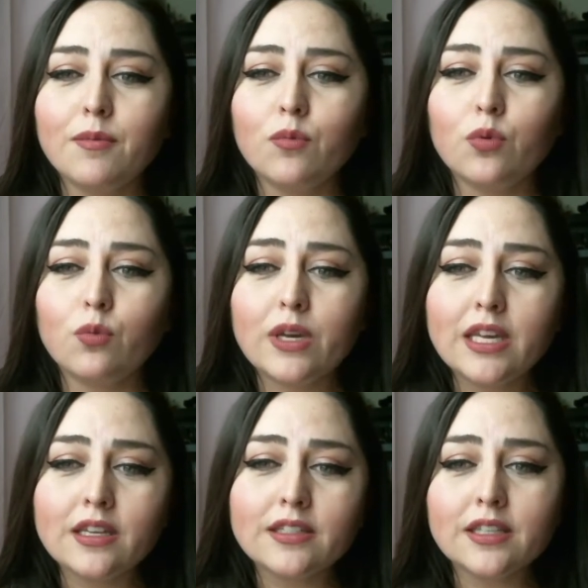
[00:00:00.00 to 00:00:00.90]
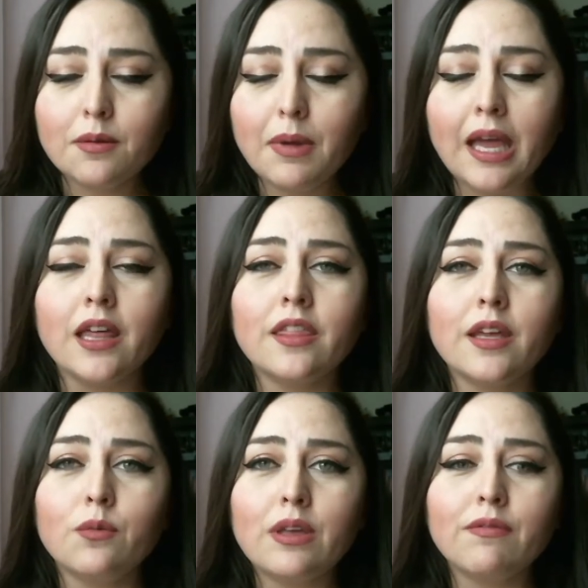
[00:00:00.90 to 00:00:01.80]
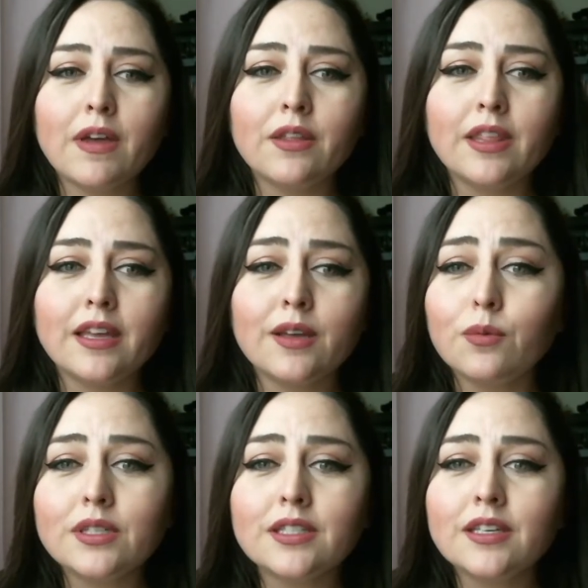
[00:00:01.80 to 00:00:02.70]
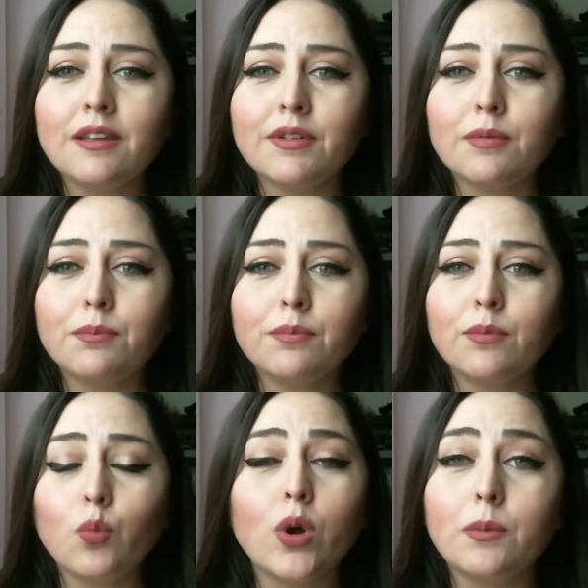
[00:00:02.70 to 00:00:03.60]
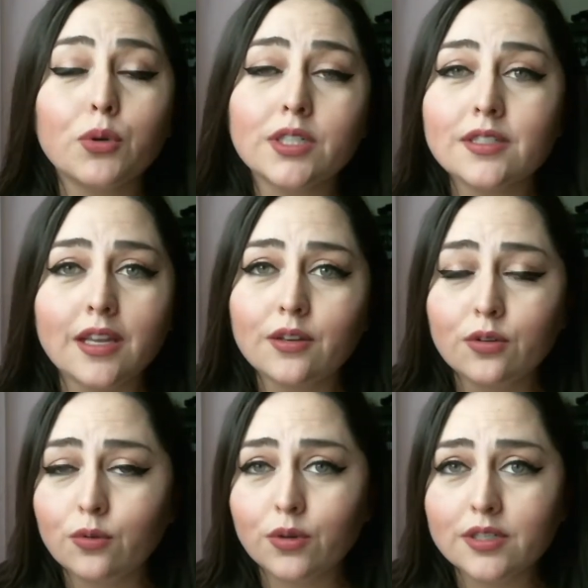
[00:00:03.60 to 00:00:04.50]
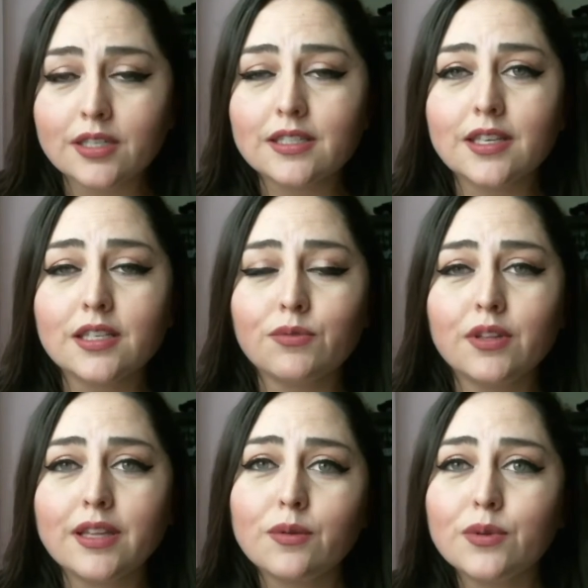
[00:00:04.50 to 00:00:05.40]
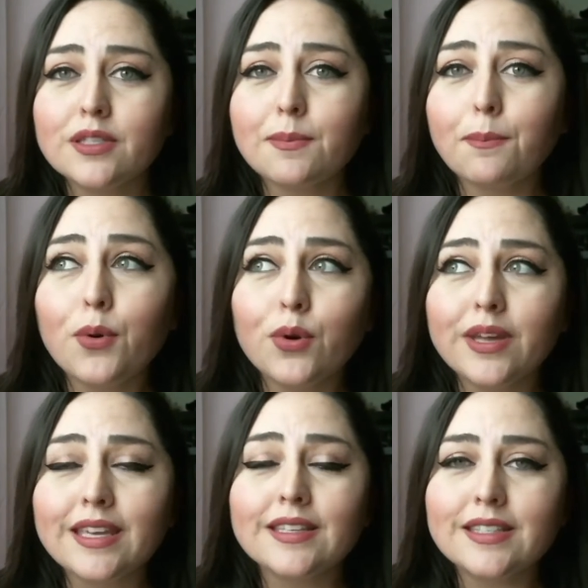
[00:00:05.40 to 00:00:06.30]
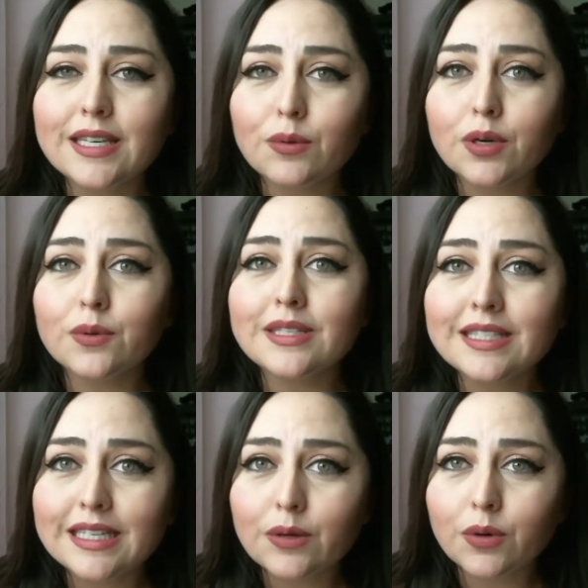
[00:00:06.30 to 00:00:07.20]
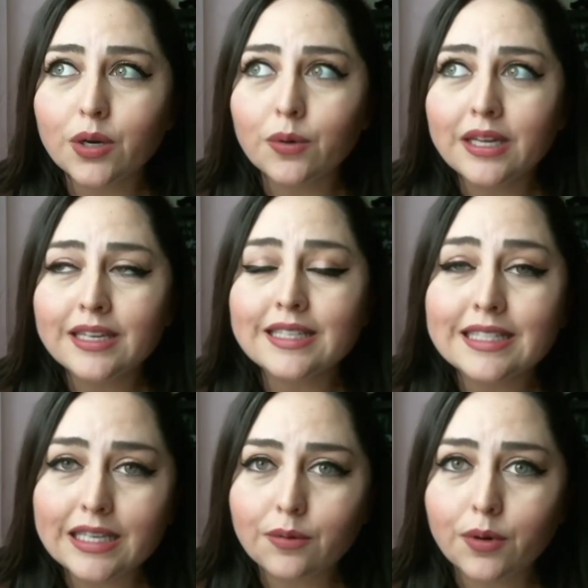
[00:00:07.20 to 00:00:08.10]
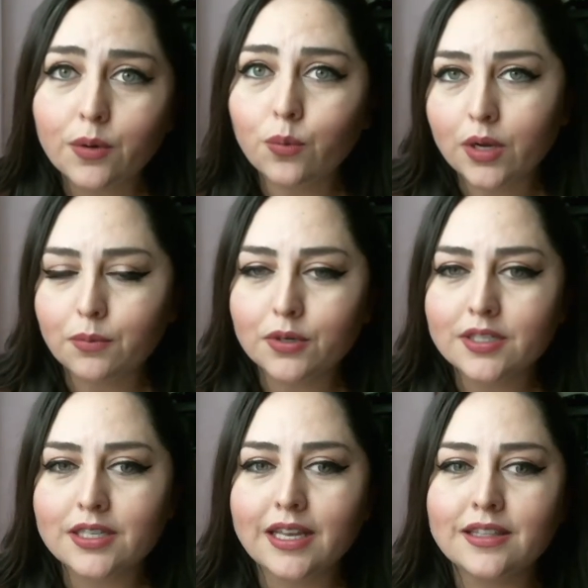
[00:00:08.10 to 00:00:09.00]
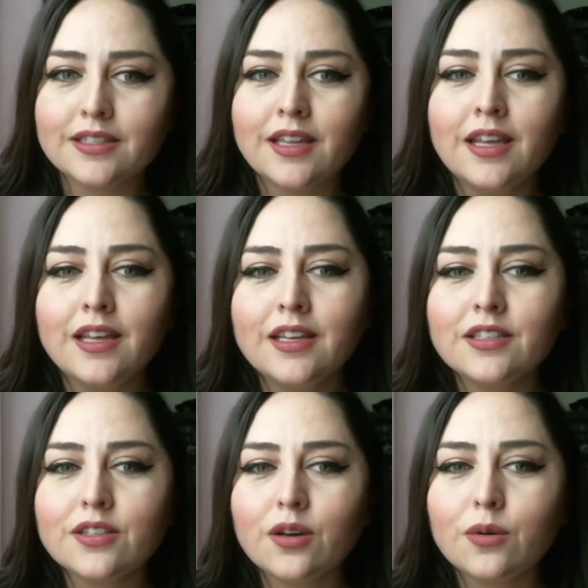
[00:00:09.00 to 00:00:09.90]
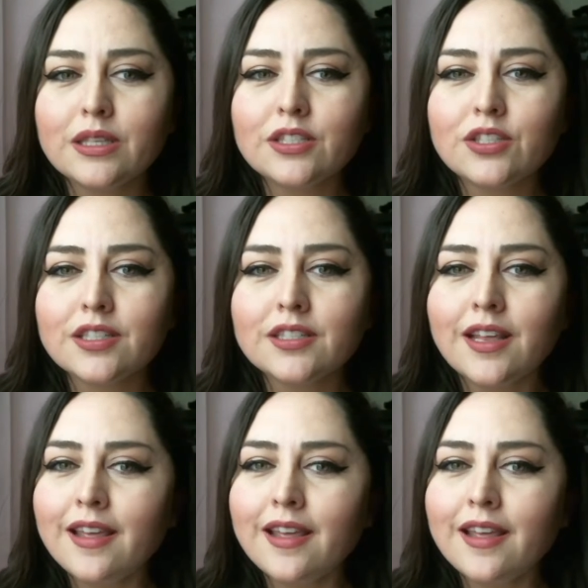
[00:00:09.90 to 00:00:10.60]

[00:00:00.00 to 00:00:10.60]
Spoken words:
we did the math and we found that it wasn't even 1% who were successful. It was 0.0001%. So it's just